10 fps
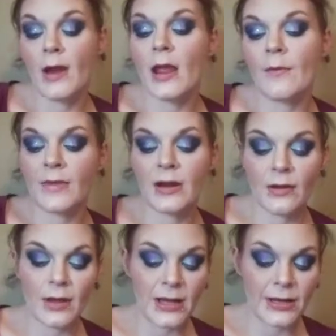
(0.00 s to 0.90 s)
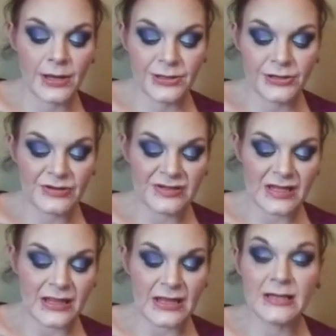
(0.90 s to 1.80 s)
Alright, I'm going to go ahead and use
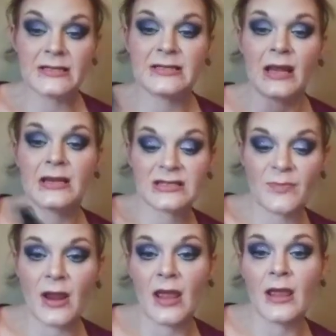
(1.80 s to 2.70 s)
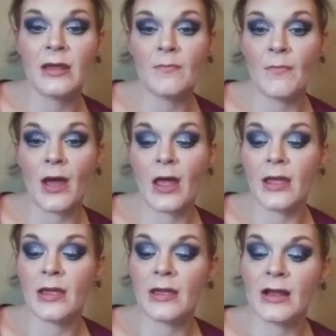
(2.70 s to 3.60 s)
the setting spray
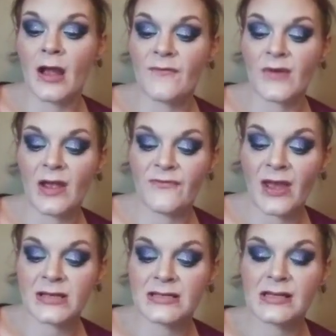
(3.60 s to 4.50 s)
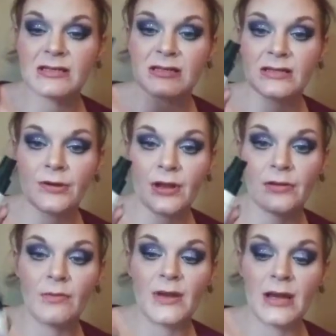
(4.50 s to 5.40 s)
by Cover FX. This is their
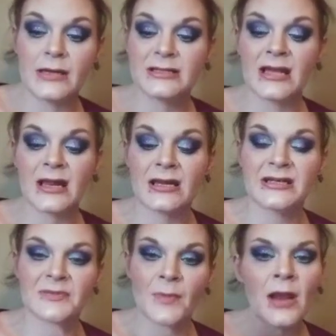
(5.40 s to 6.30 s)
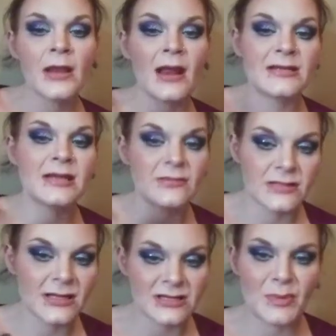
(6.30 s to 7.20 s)
illuminating setting spray. Kind of sounds
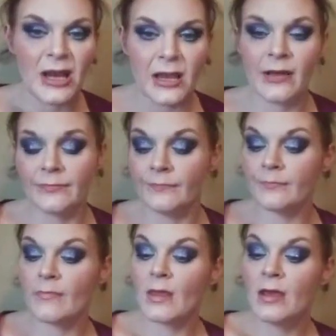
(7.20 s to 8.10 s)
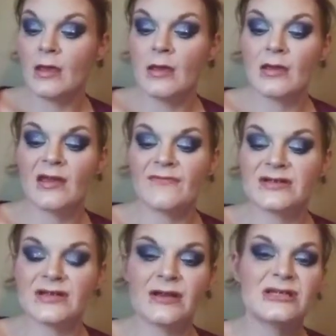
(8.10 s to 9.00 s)
like a spray can. Give
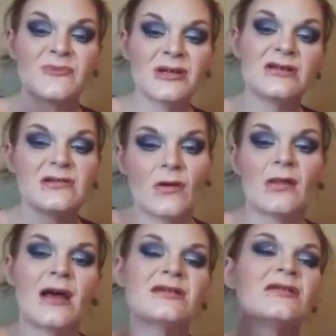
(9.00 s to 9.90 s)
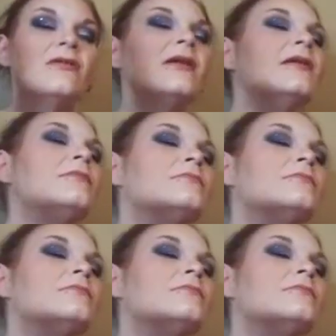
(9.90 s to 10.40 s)
us a good spritz so it lasts all day.